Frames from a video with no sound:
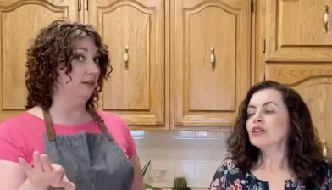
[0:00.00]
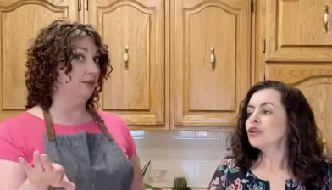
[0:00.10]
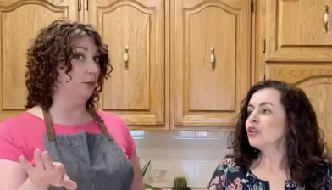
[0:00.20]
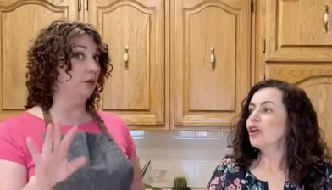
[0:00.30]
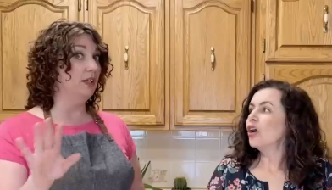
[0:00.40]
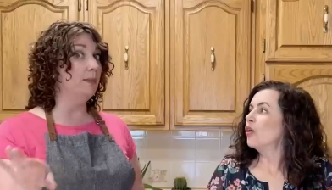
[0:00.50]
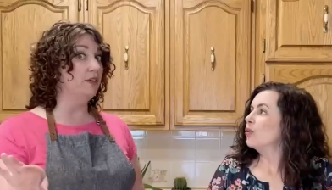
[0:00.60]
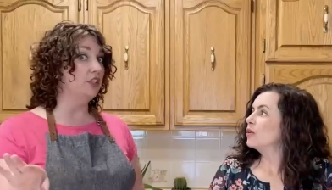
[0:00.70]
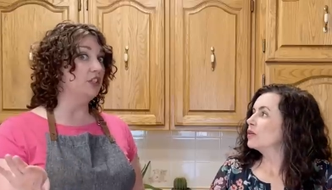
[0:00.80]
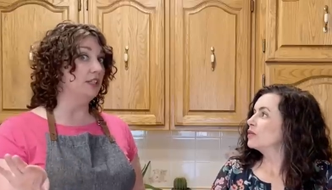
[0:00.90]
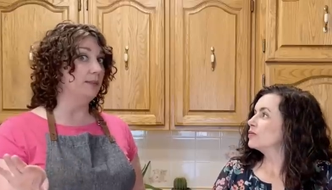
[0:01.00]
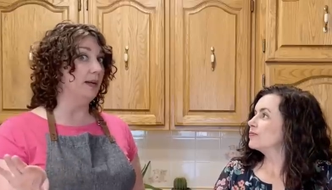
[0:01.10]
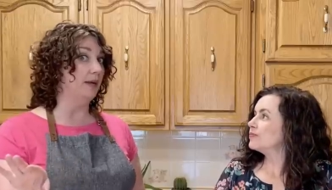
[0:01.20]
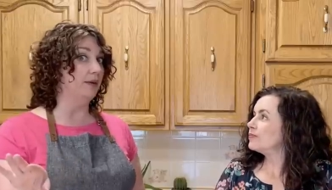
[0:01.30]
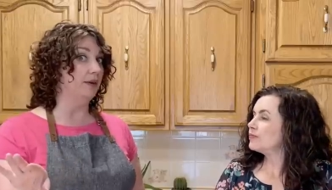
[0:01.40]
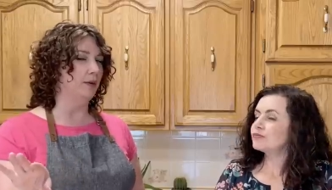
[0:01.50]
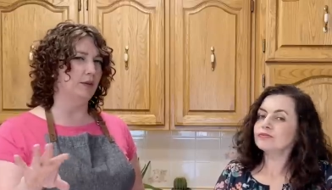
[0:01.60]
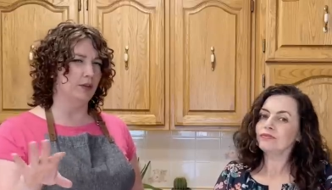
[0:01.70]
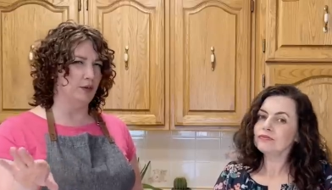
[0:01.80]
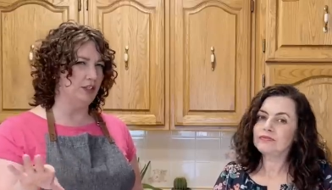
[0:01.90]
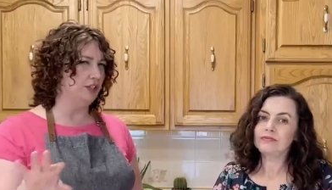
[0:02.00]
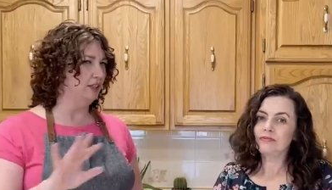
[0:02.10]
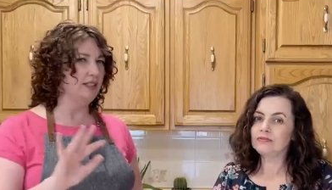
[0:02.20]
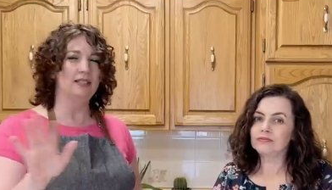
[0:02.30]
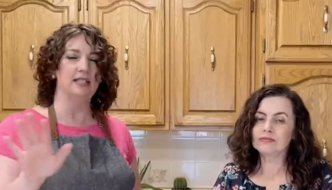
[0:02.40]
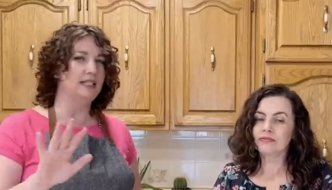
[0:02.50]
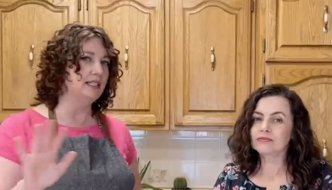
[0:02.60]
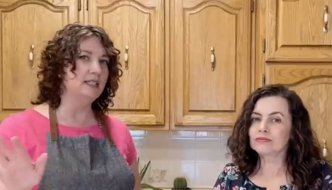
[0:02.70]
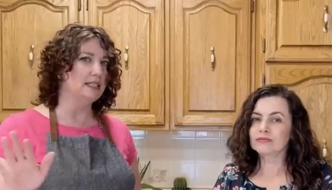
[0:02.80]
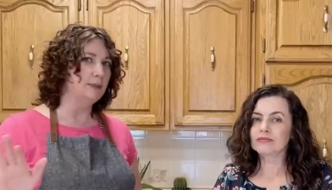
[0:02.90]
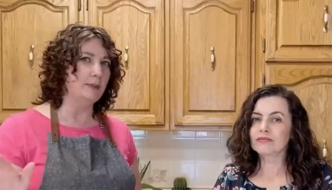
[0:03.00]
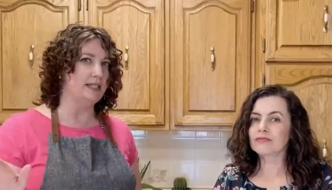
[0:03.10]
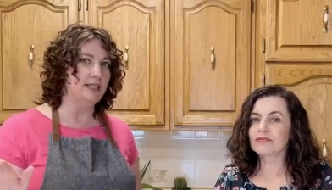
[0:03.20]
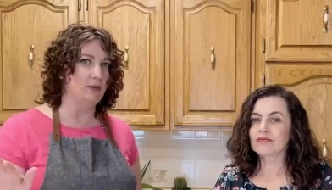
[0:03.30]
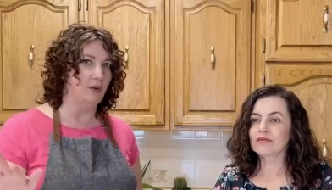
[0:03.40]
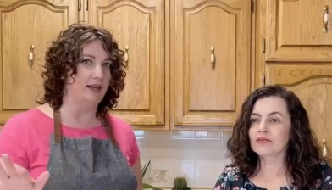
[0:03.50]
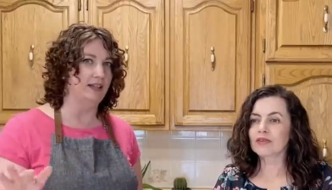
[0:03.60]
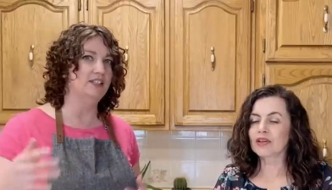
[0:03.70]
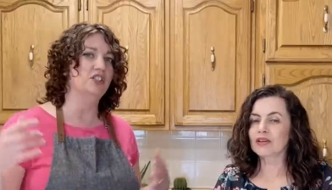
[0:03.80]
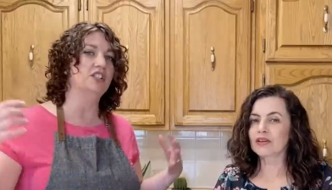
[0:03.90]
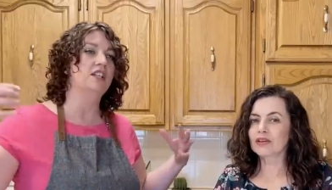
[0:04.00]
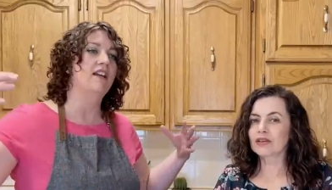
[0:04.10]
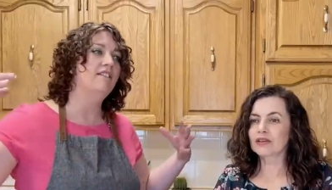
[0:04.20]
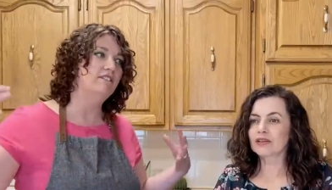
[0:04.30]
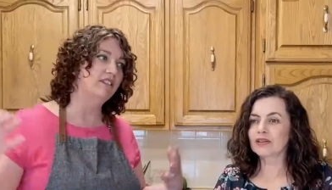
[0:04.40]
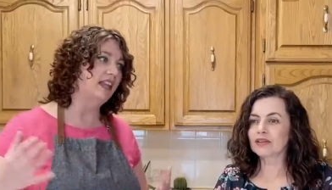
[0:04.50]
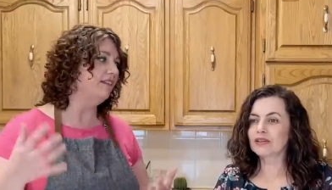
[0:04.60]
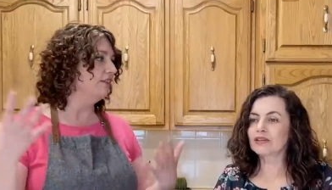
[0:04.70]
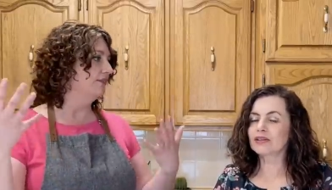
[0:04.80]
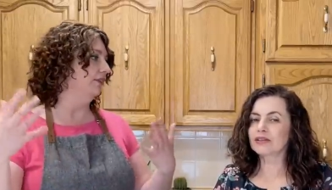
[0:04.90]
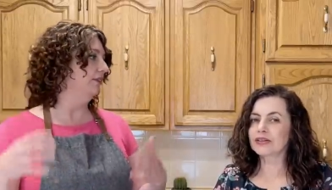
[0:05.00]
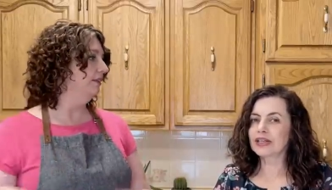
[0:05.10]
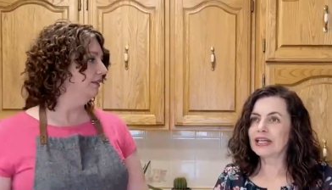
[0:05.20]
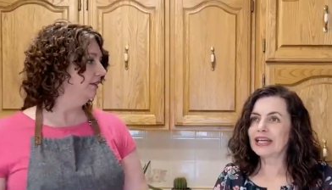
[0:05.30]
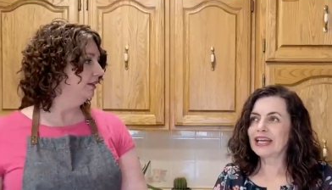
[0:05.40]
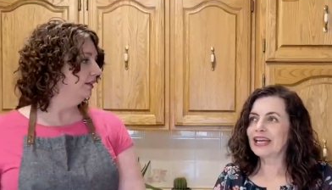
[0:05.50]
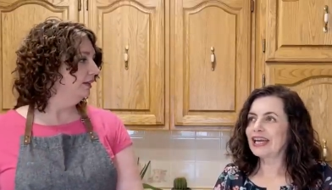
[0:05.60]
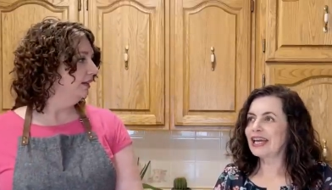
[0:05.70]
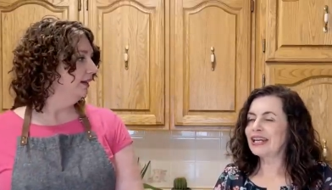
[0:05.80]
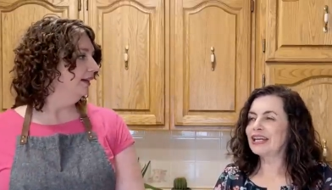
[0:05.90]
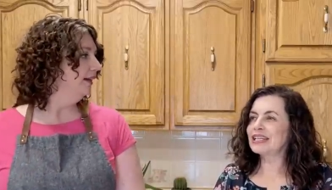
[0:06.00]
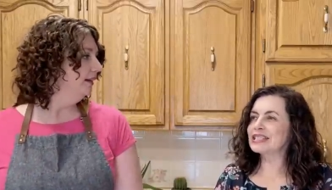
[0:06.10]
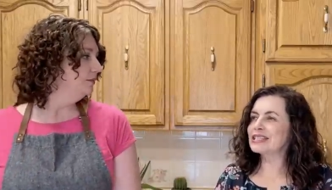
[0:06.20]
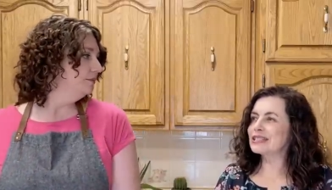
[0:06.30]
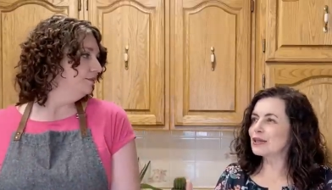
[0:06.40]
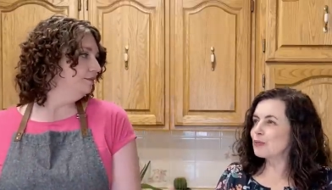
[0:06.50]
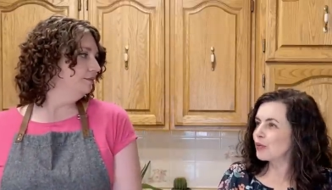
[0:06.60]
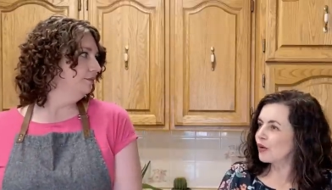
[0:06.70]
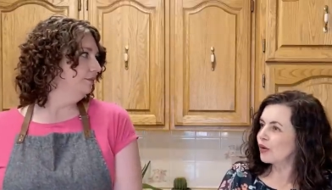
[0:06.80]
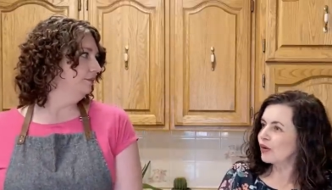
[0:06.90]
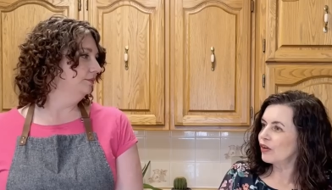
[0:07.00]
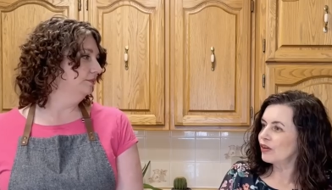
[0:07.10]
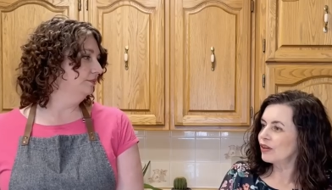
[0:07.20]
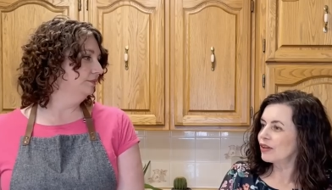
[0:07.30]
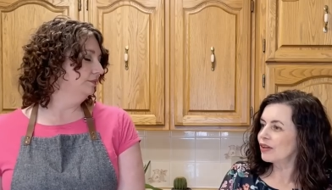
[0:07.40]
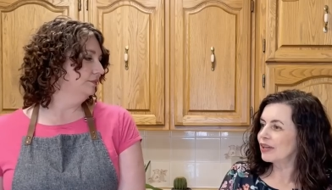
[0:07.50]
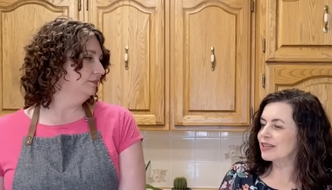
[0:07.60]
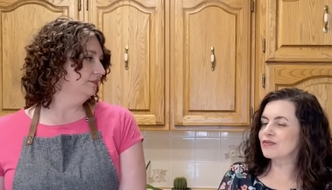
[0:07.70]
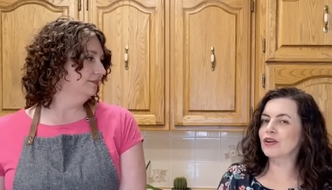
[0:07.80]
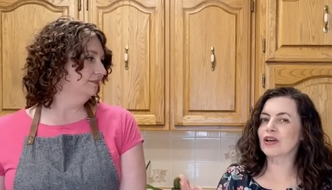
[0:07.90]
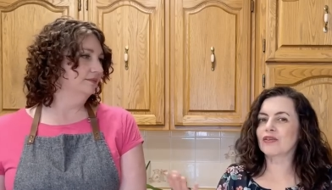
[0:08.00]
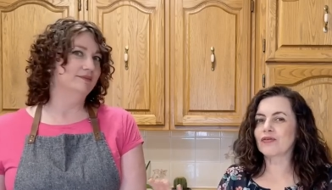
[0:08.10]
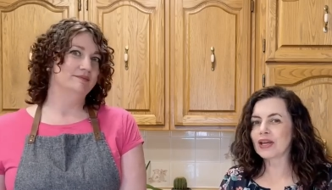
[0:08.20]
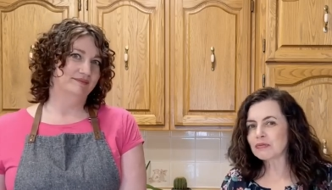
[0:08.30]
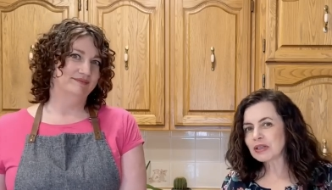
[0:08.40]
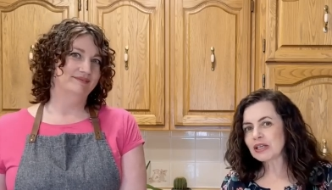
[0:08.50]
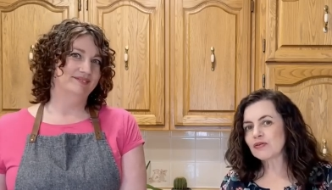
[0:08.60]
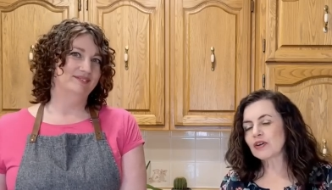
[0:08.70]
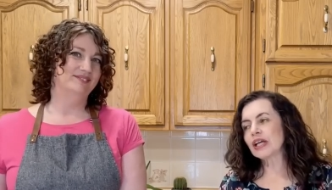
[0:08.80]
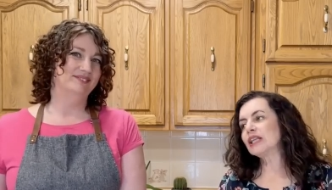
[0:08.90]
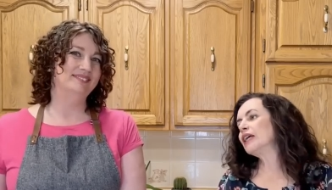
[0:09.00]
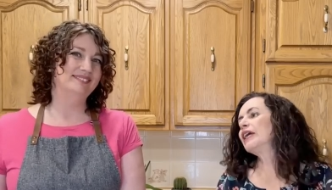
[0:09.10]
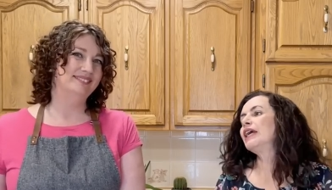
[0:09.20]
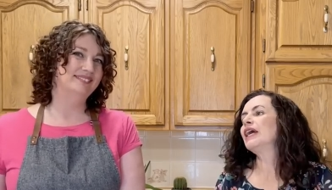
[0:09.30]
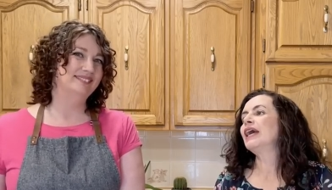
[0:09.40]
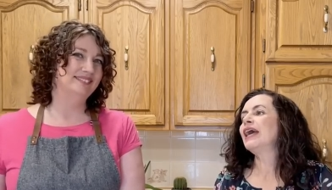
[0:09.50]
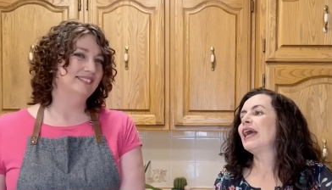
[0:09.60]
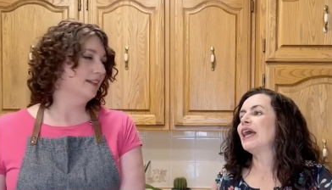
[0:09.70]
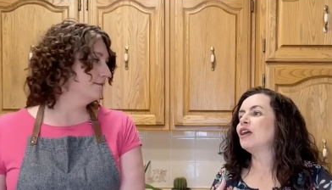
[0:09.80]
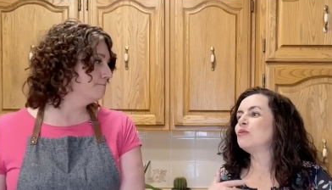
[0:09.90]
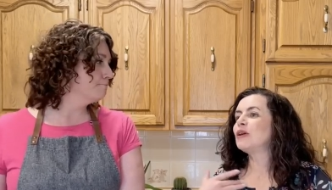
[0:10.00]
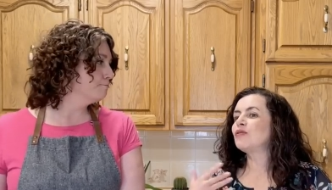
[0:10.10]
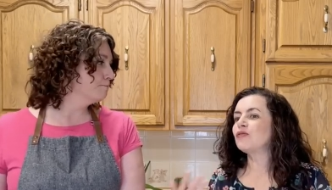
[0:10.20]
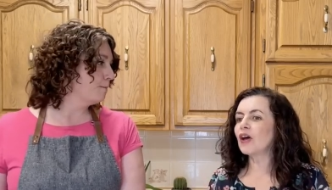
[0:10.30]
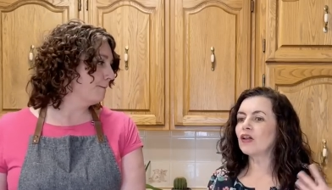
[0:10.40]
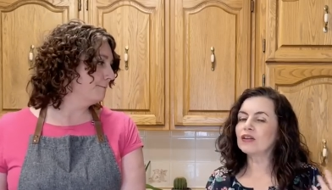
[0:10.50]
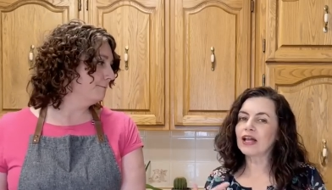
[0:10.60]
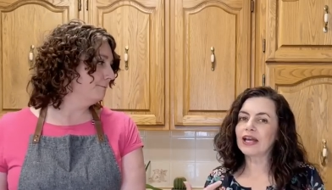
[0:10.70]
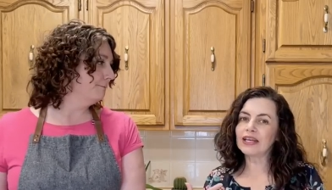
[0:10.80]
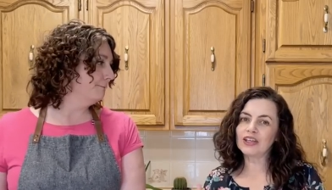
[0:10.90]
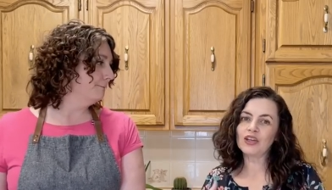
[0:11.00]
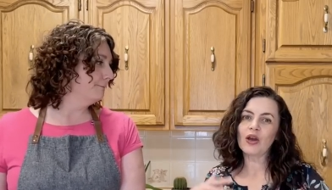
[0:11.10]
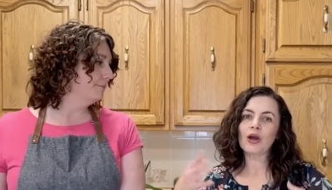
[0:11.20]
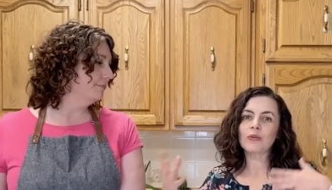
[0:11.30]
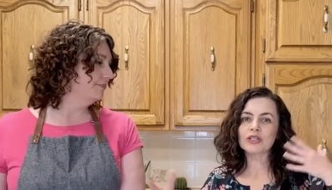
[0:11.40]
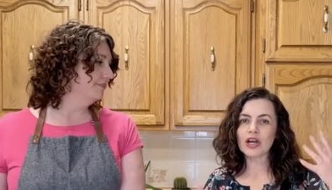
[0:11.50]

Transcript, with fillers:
Speaker 1: If you're worried no. about the chili powder or the green chilies, it isn't a spicy one. It's just flavorful.
Speaker 2: And it's simple, it's very family friendly. And we felt like, you know, how we're